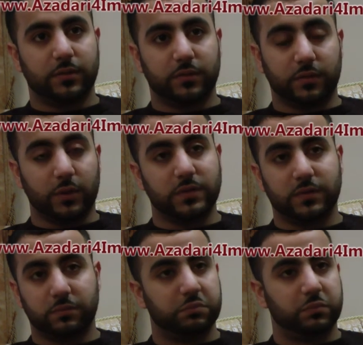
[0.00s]
So
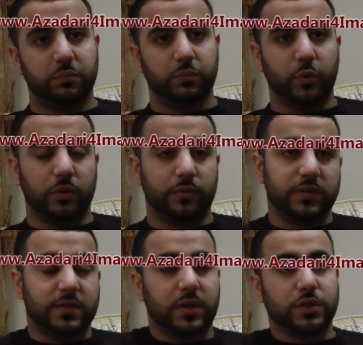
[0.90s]
it's more of a
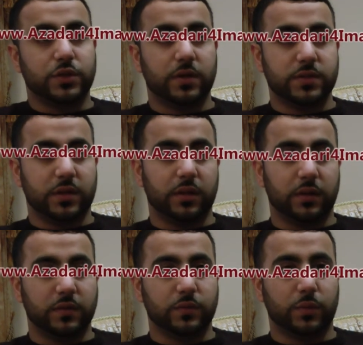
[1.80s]
second chance, I
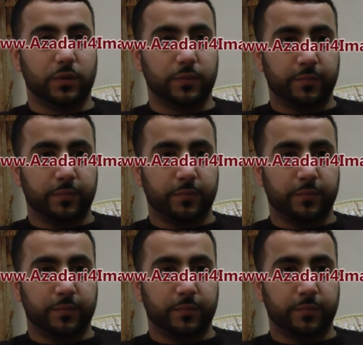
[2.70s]
think, as well.